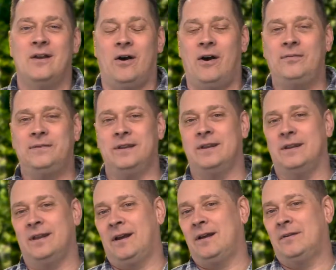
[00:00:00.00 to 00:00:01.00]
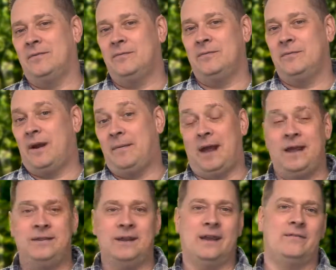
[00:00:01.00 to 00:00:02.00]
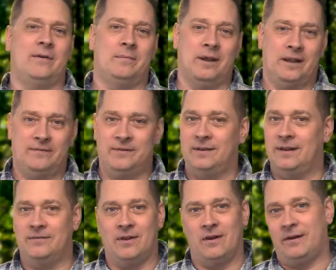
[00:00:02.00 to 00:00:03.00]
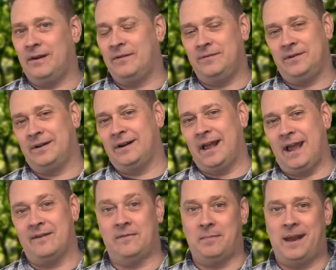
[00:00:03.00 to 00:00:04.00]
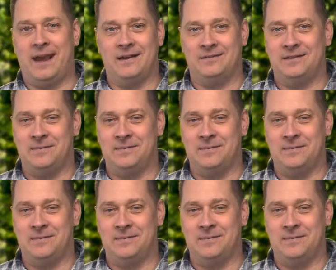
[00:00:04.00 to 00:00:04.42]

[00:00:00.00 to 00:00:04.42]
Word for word: Often, uh, I, I, think everybody, if you live long enough, you're going to have a past.